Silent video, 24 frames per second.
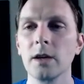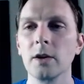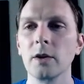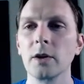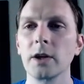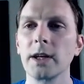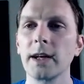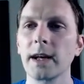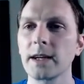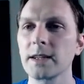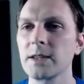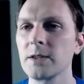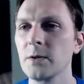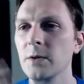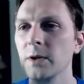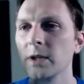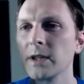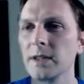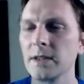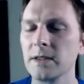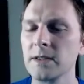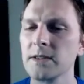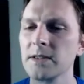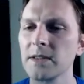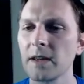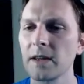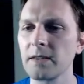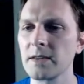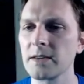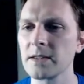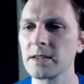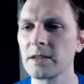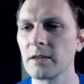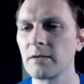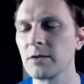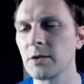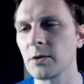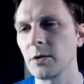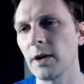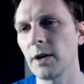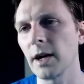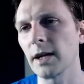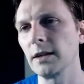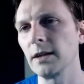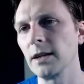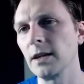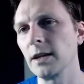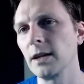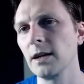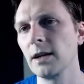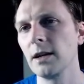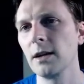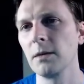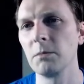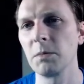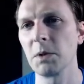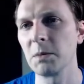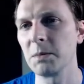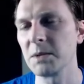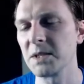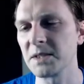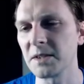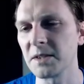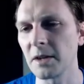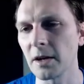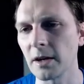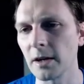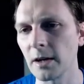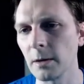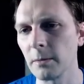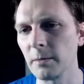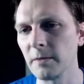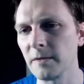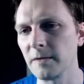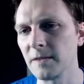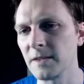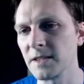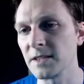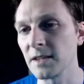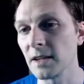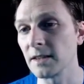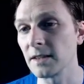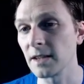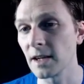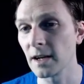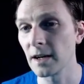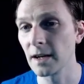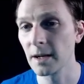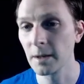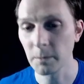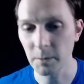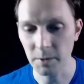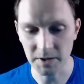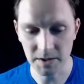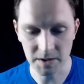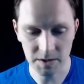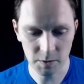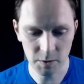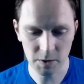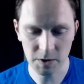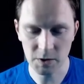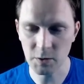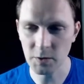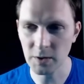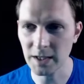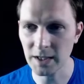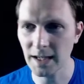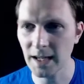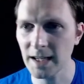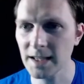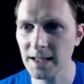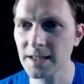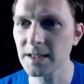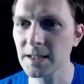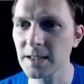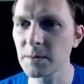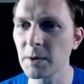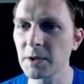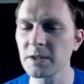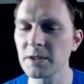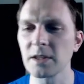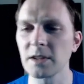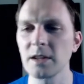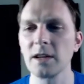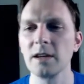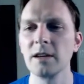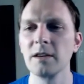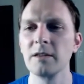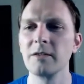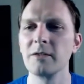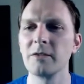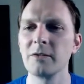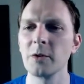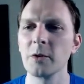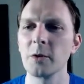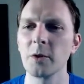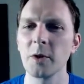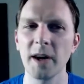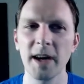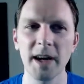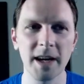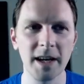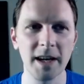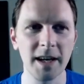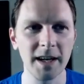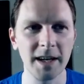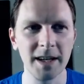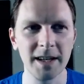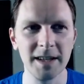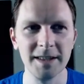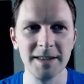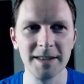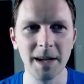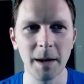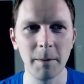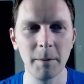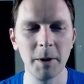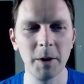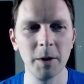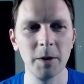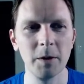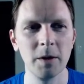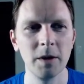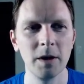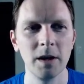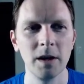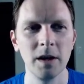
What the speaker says: connect to it and send the stuff directly, maybe start it up if it's not there. But this works really nice, especially for a demo.